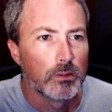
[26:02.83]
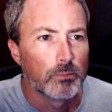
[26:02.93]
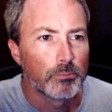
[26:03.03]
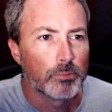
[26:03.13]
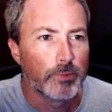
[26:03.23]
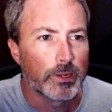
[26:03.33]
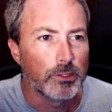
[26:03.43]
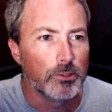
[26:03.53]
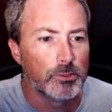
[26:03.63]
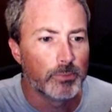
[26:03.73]
Provide a
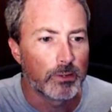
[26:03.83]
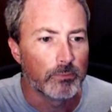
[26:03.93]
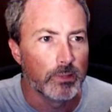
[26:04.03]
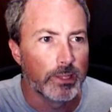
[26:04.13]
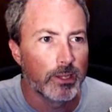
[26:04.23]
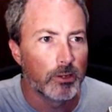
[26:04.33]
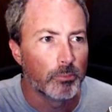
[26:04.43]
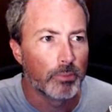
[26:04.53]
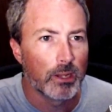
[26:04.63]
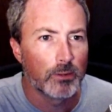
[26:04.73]
huge amount of layout
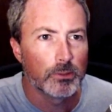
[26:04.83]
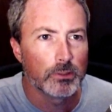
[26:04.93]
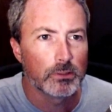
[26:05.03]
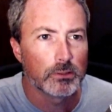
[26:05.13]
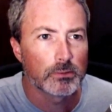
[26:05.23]
power.